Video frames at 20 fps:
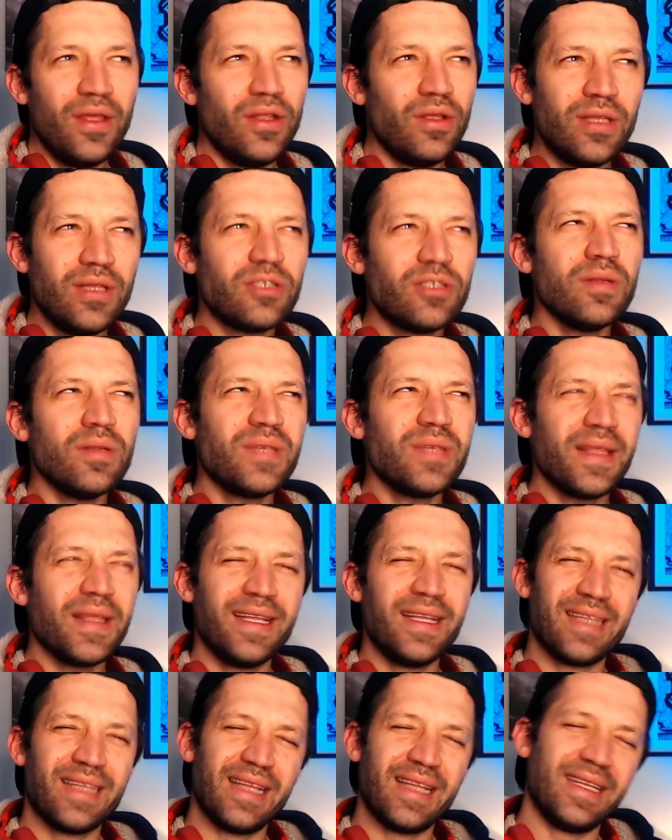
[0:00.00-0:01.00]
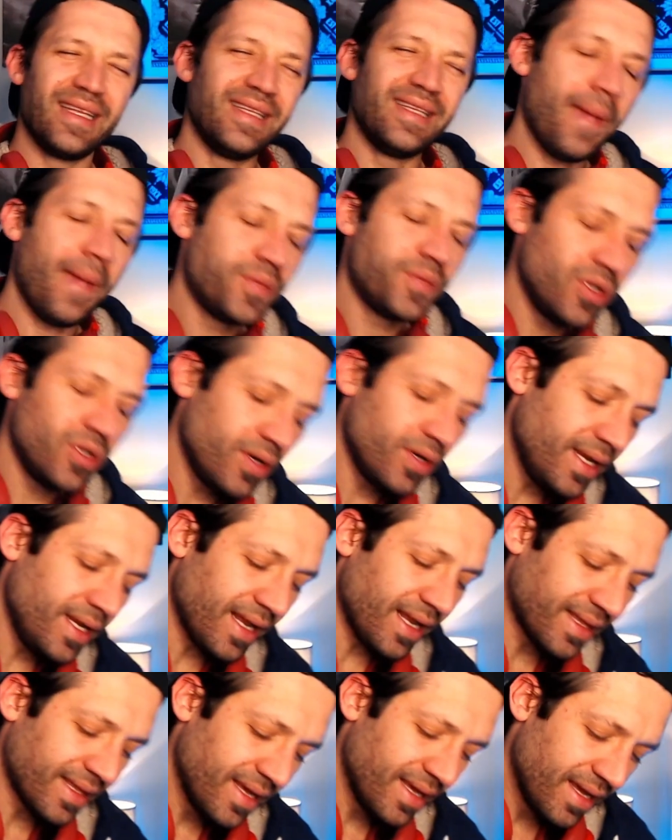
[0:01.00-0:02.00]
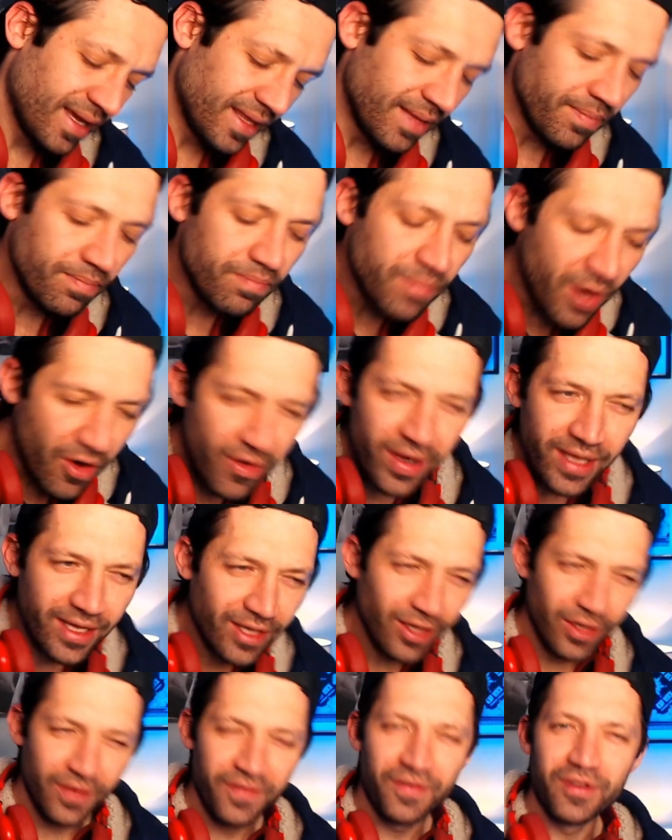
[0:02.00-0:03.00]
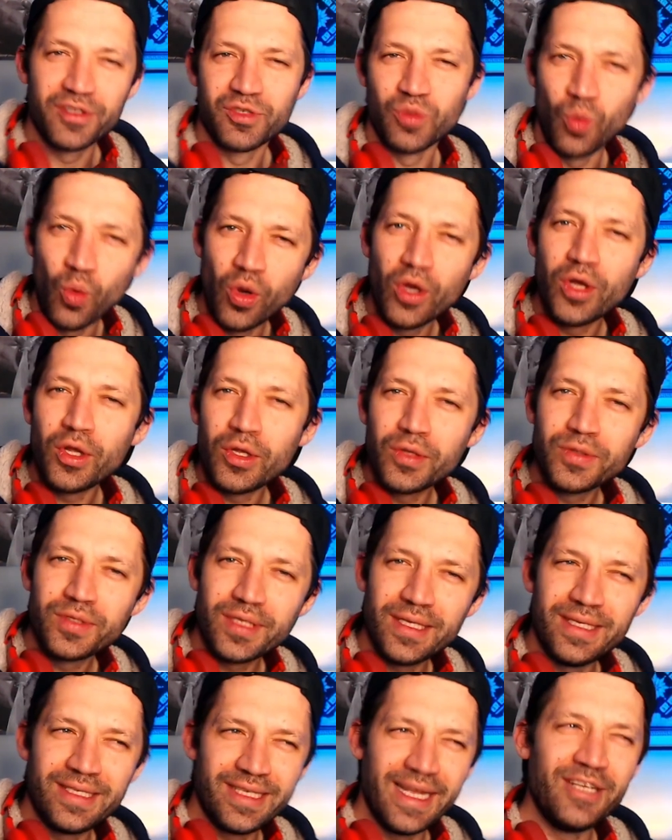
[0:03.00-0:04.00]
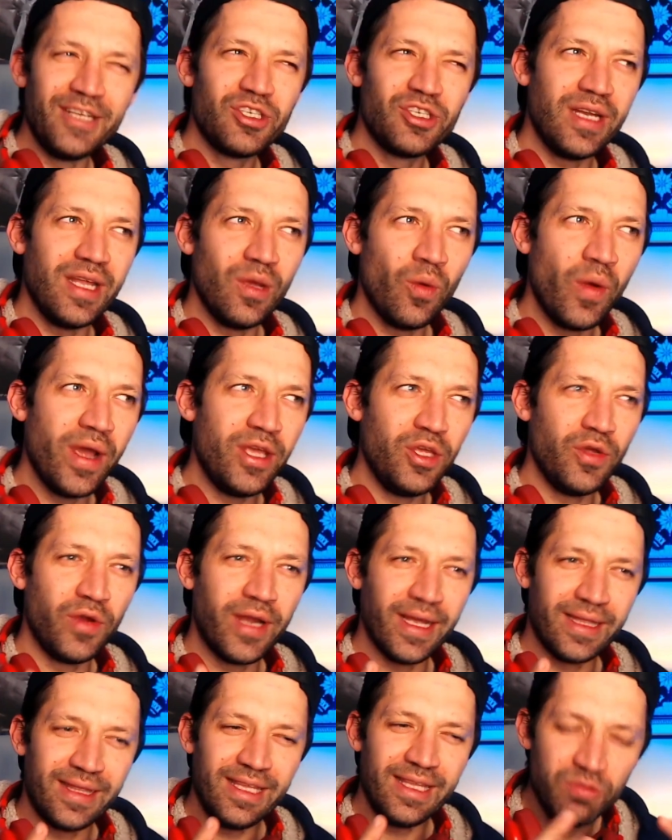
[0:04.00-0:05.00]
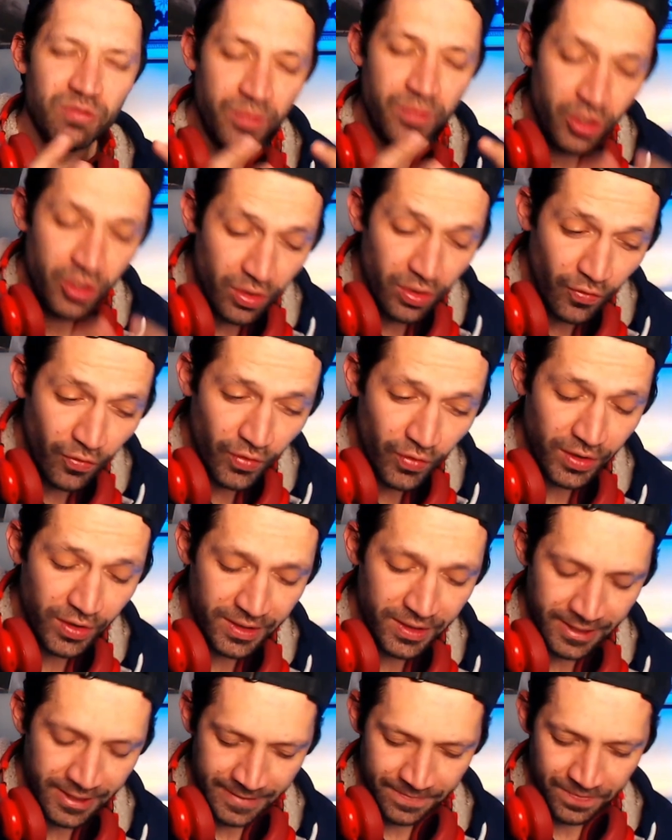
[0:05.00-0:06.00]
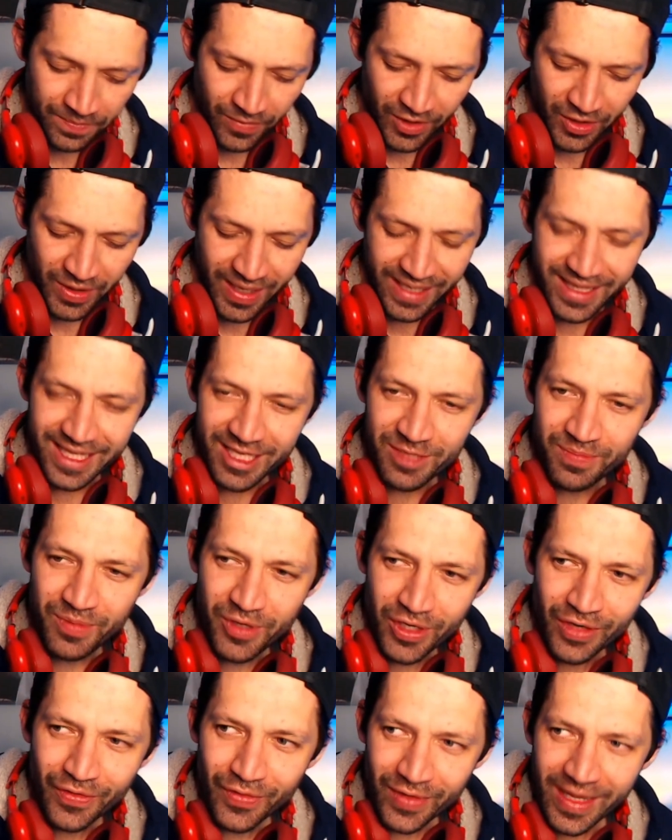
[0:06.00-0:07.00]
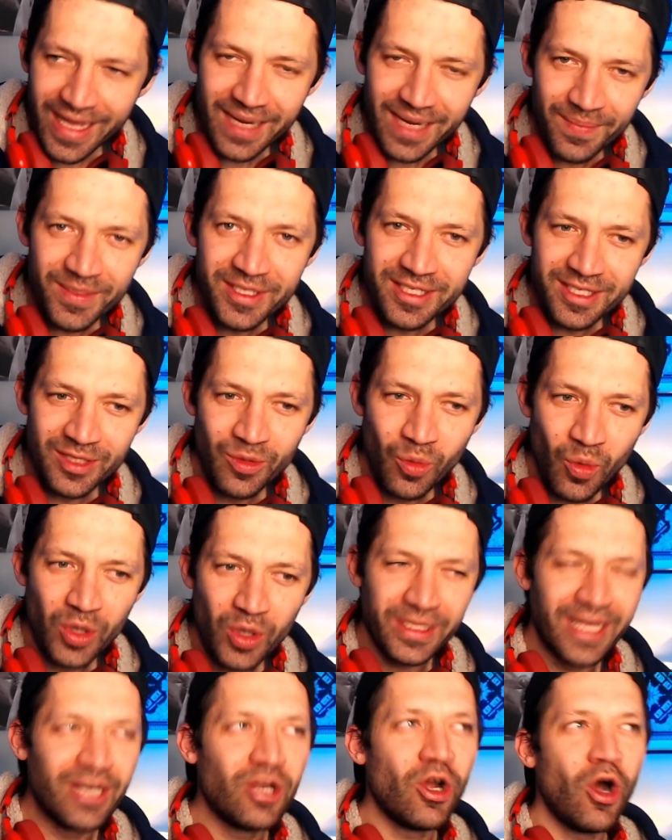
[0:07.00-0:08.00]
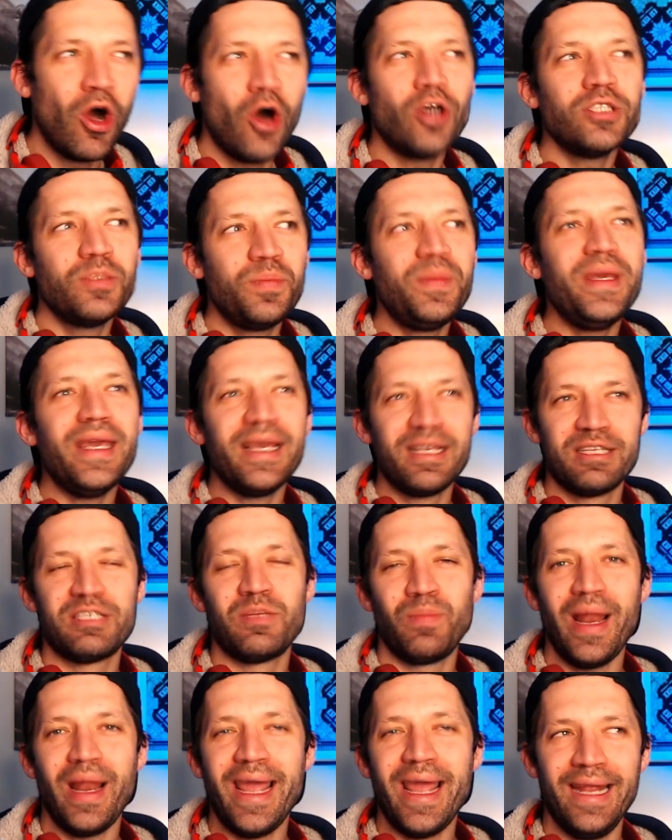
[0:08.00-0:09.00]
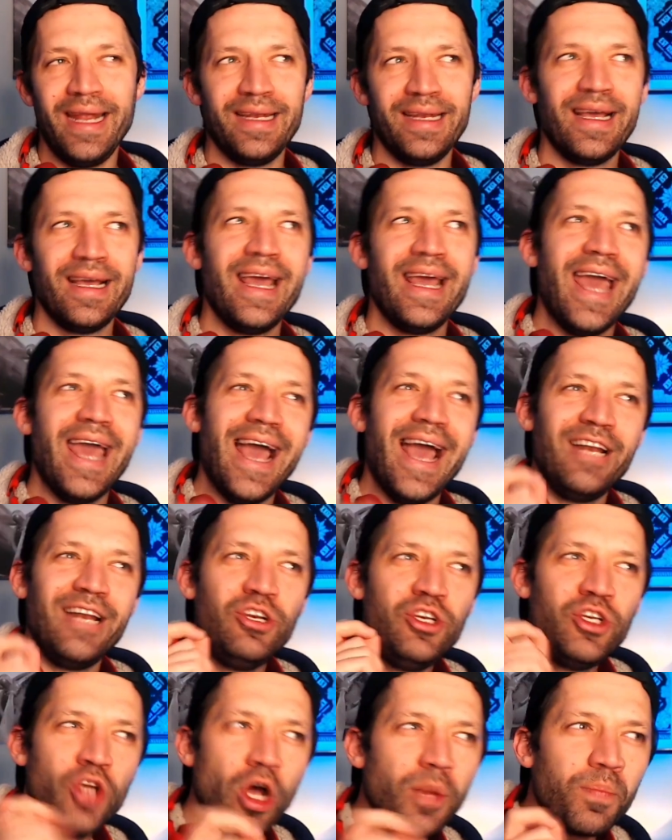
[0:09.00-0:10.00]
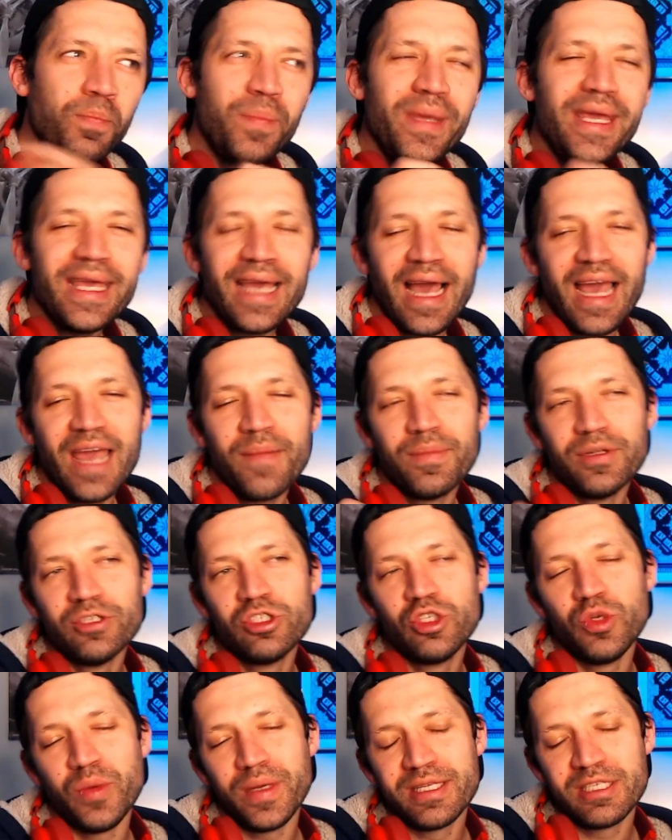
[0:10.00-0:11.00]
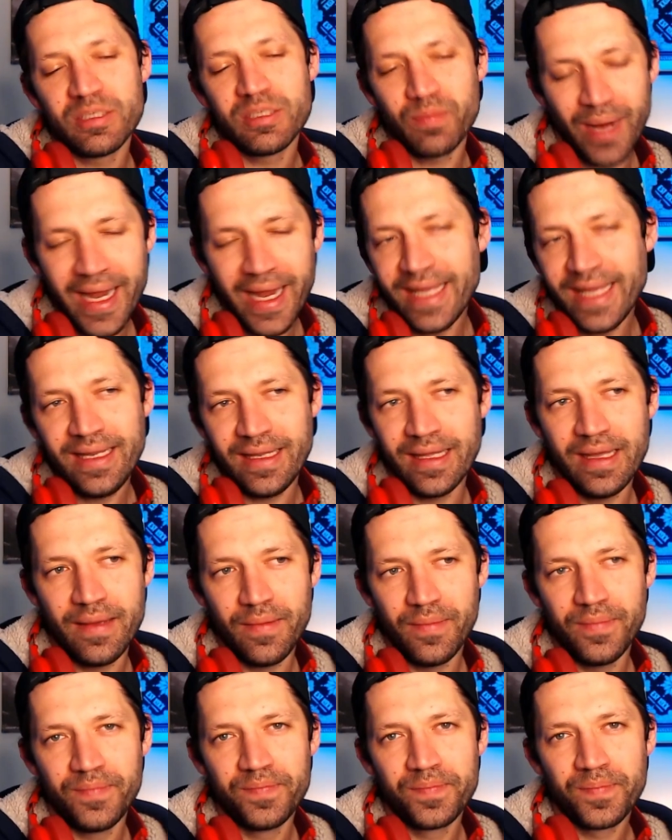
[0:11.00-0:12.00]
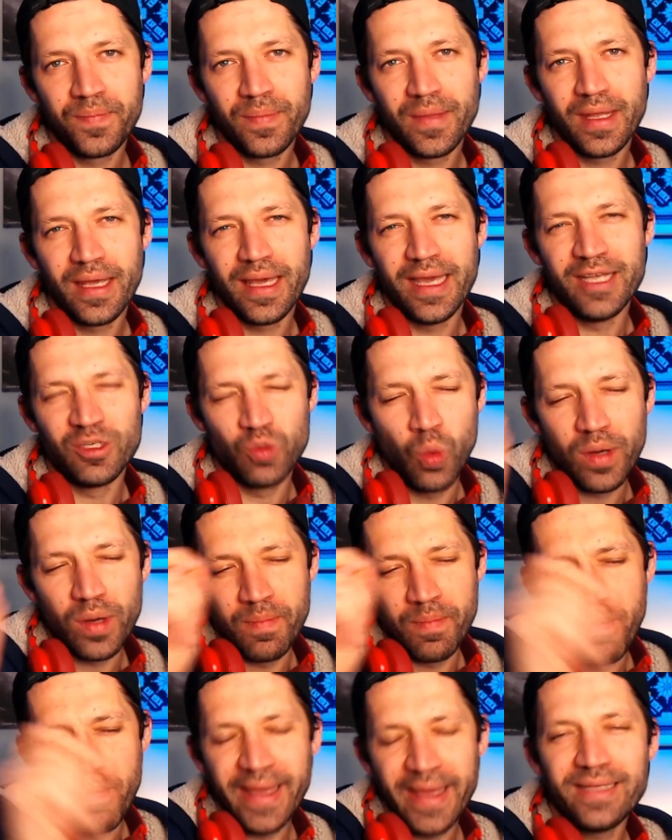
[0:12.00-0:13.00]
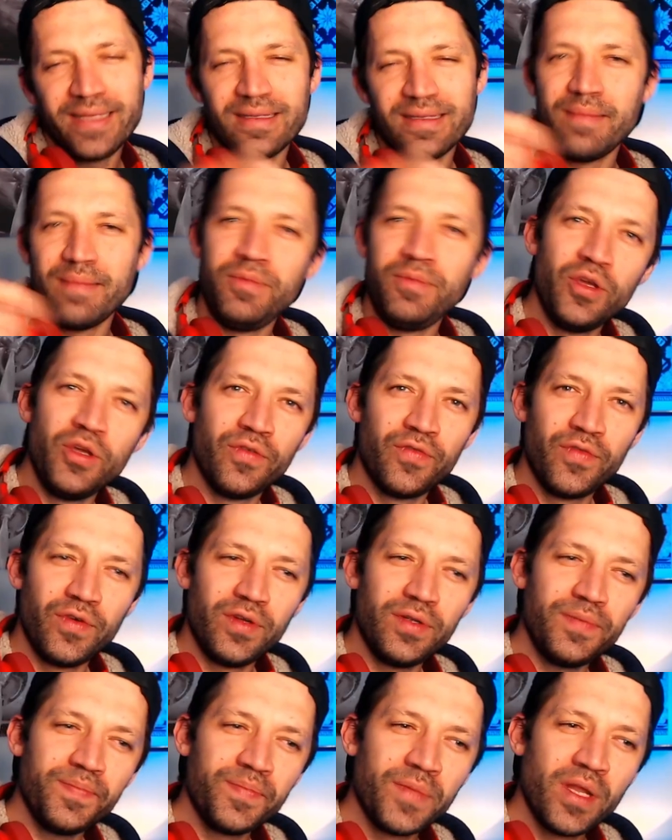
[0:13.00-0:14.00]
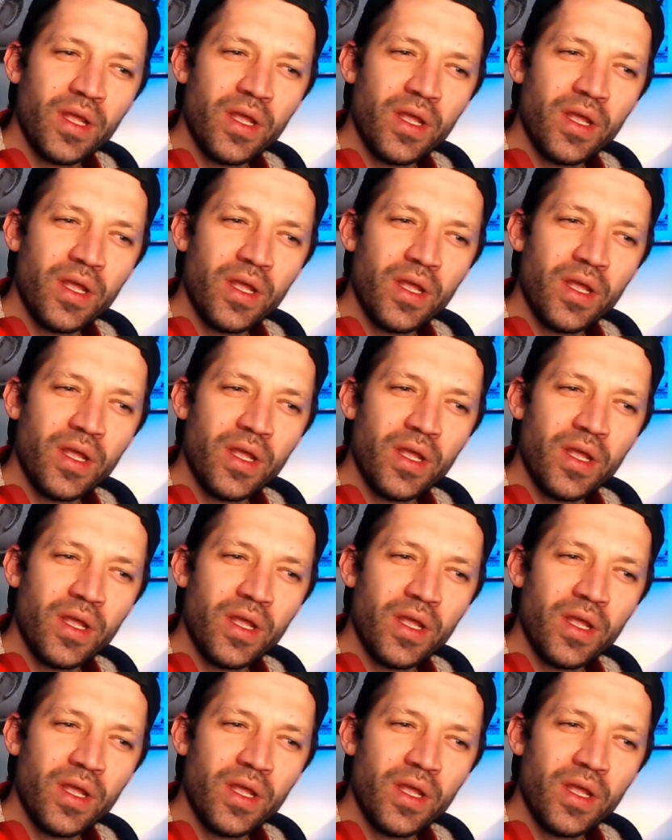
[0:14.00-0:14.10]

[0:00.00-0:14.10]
this is, is, is absolutely like the miracle of this world, essentially, where you get these beautiful, you get these beautiful elements in the world that can't be explained, and not being able to explain them is what makes them beautiful.